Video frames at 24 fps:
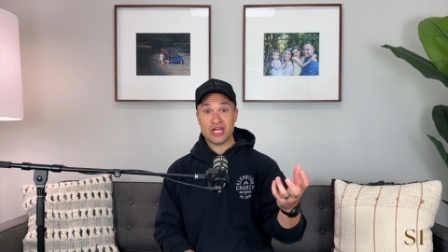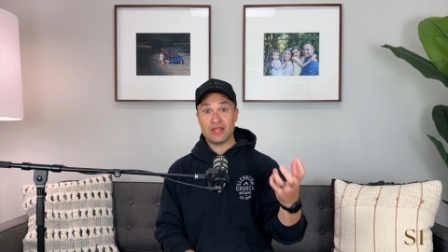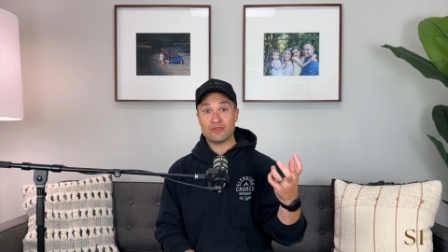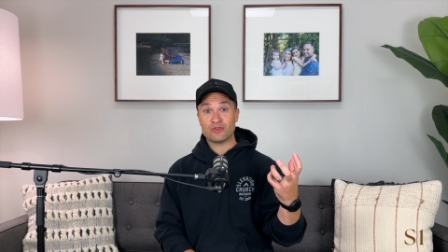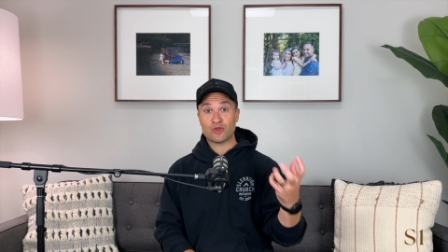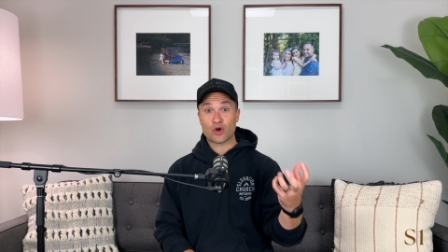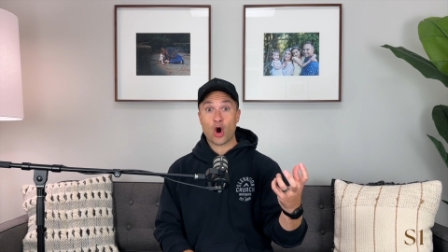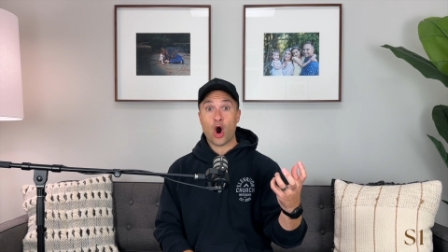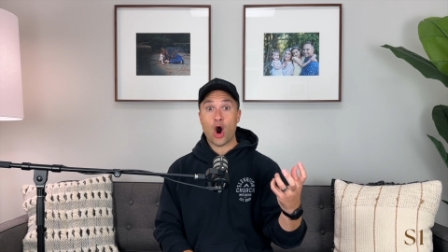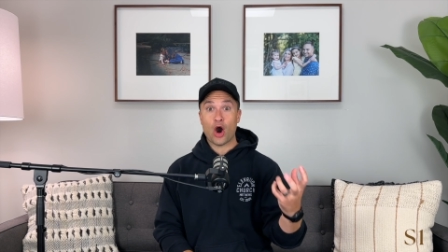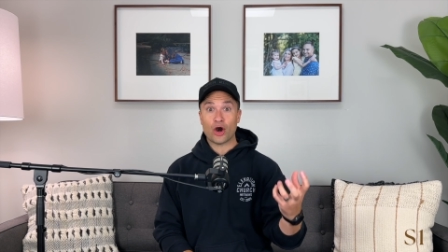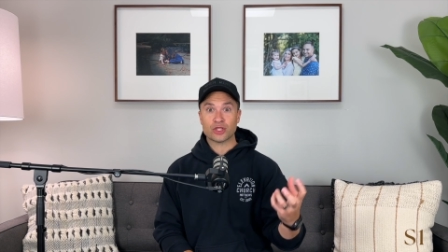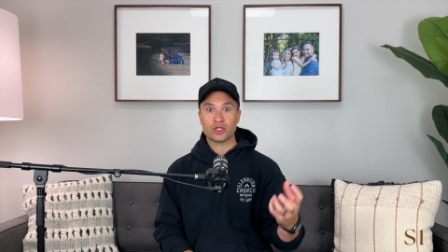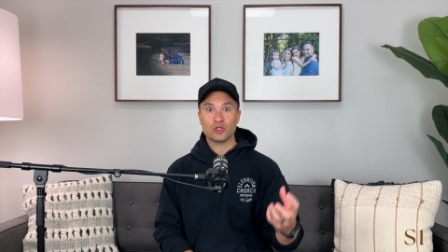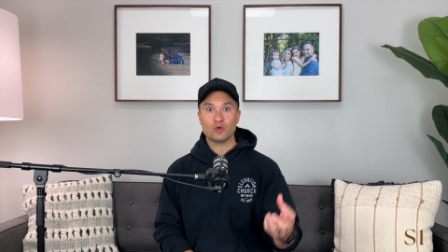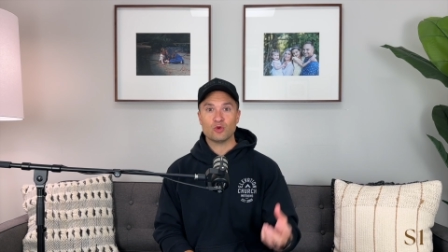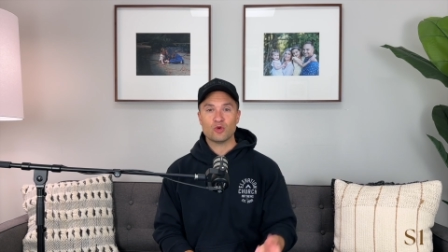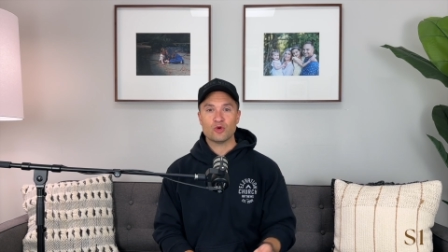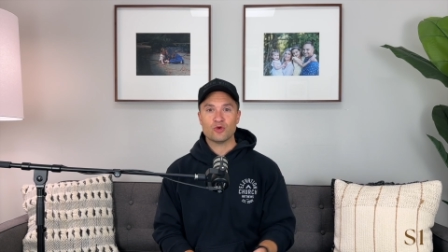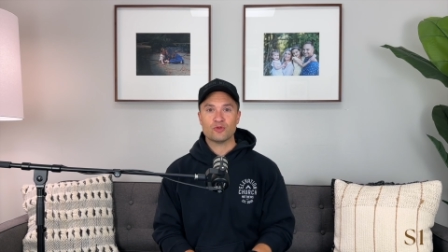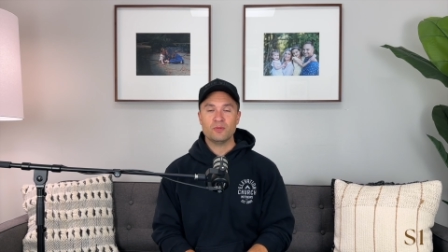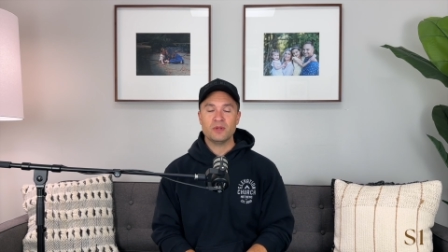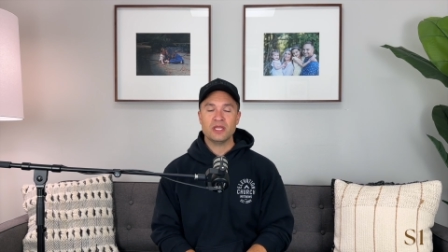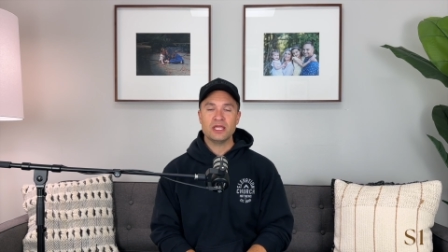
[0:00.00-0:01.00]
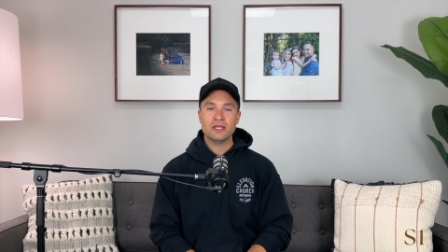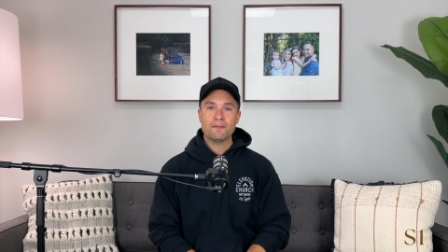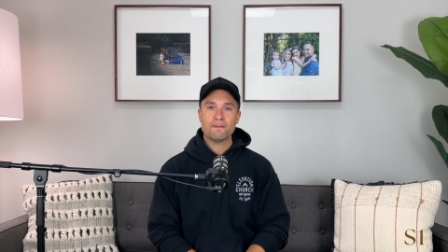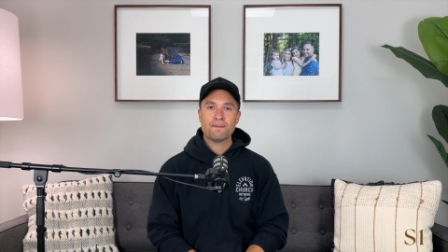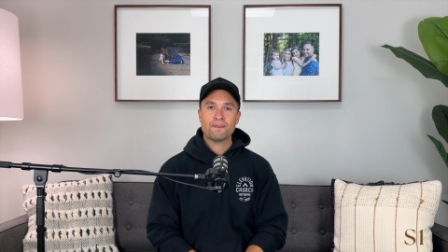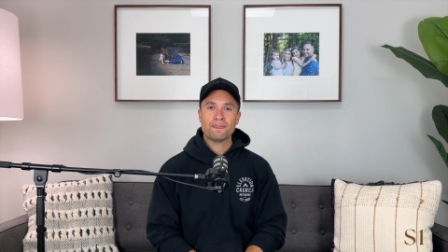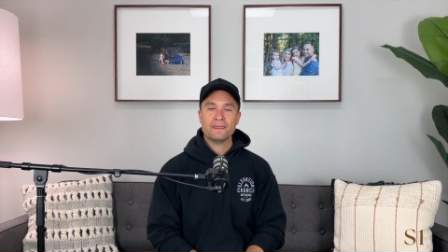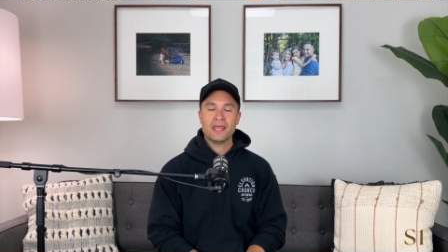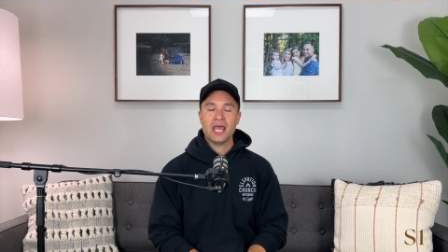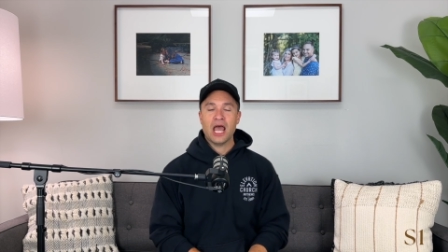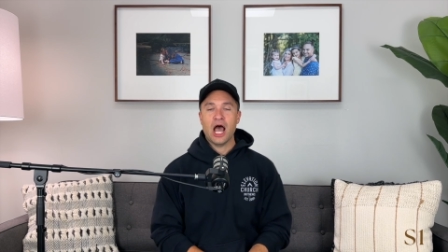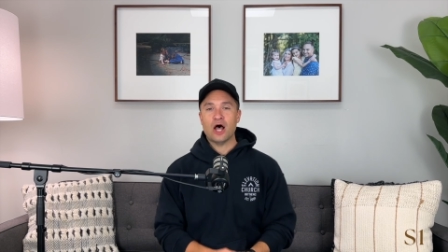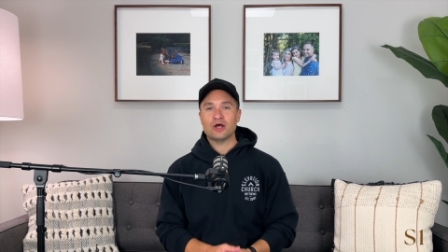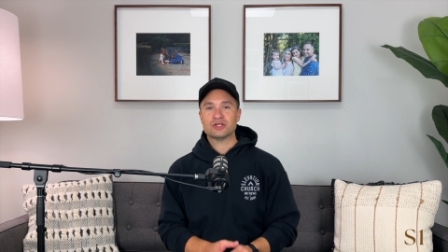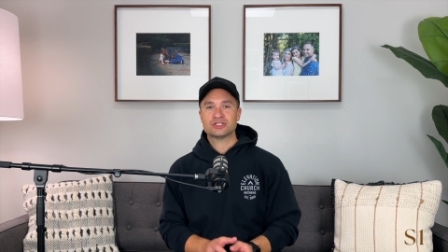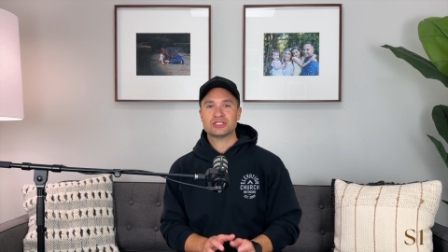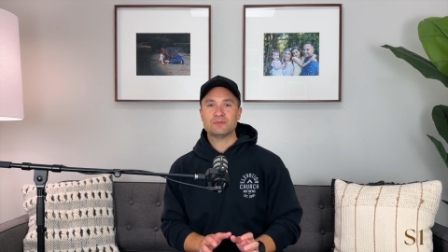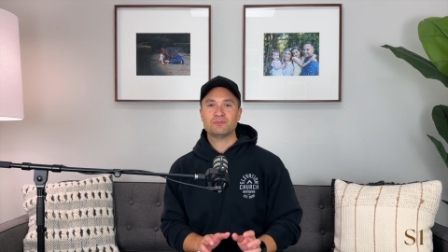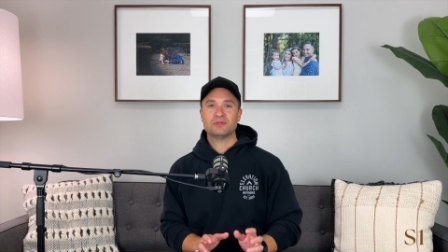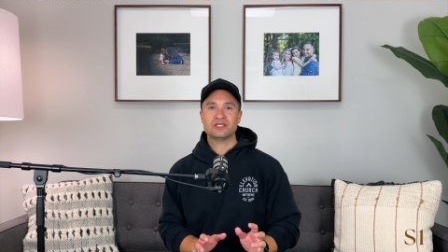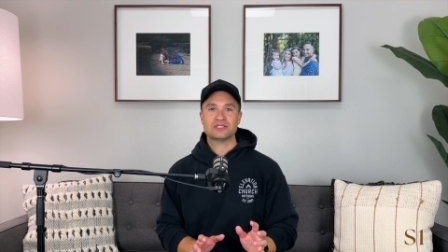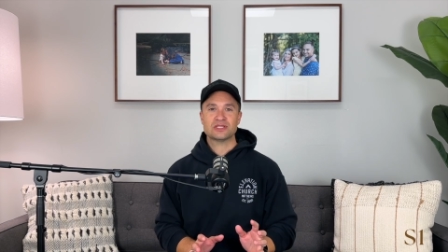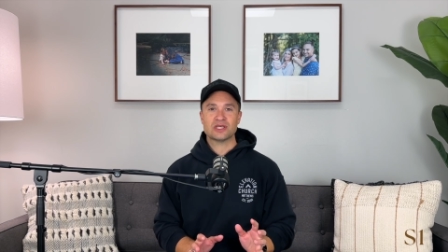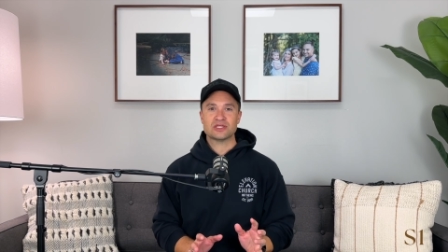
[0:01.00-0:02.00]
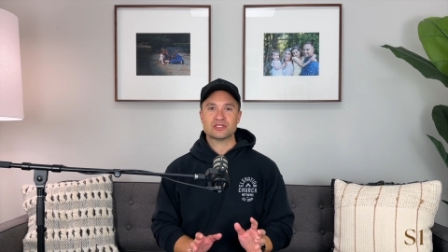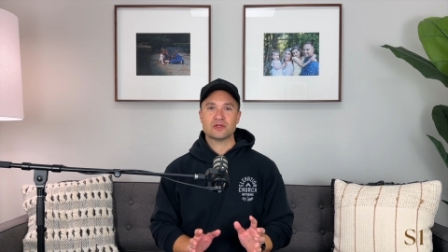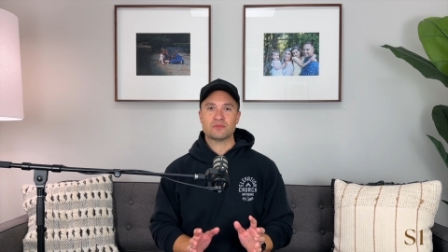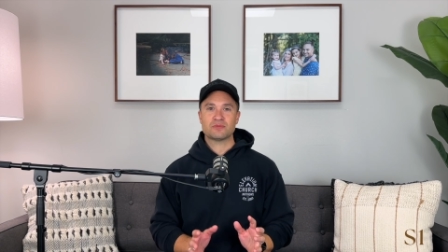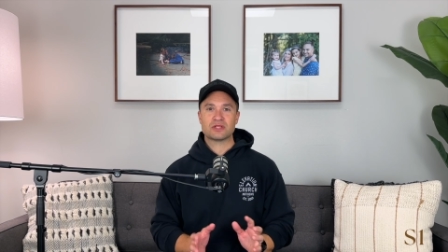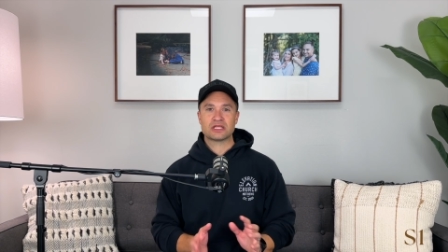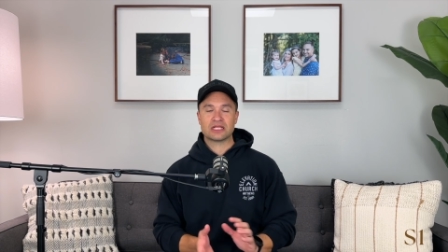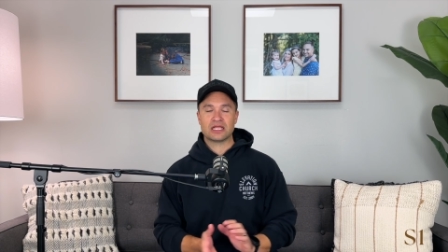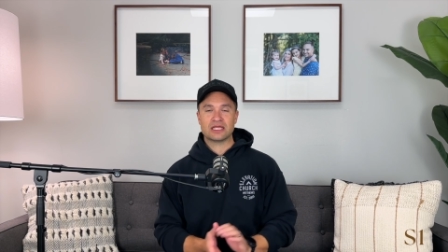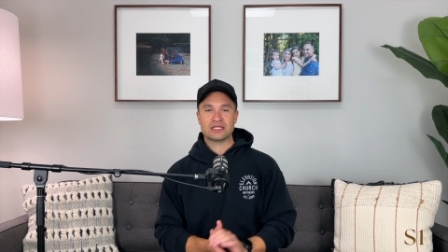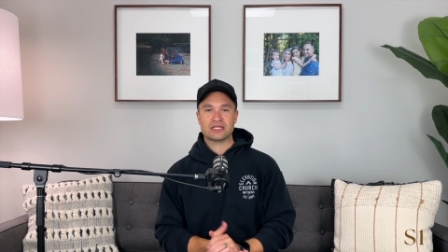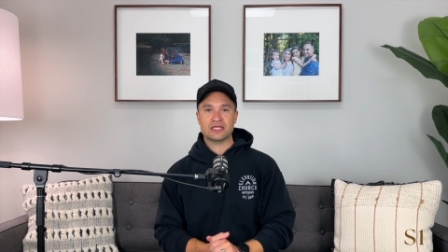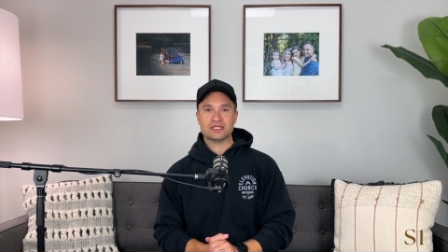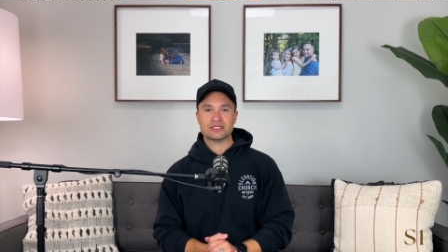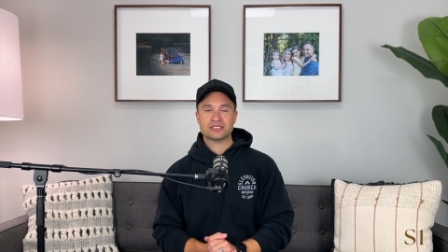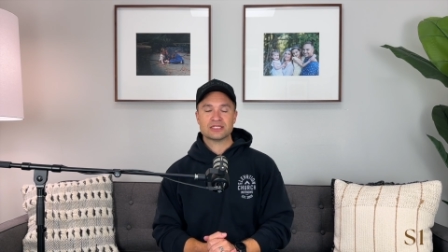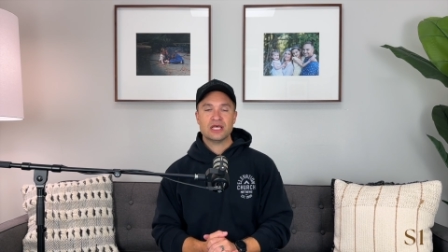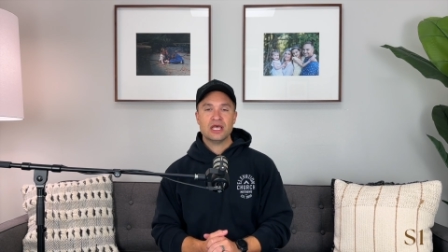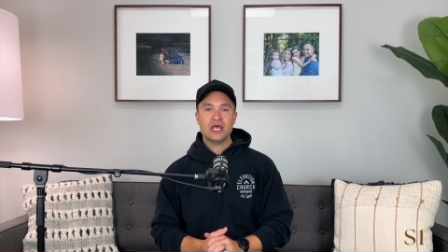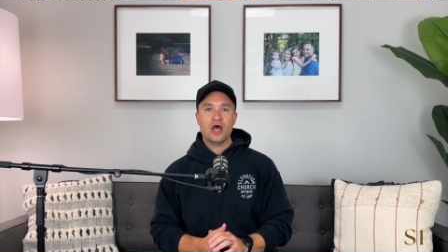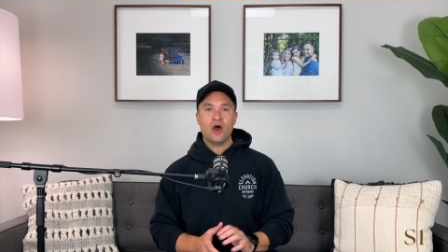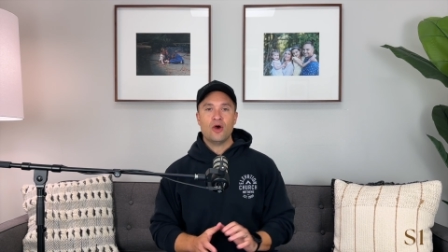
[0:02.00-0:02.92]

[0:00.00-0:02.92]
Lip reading: and they're arguing with me, I'll simply say something like this.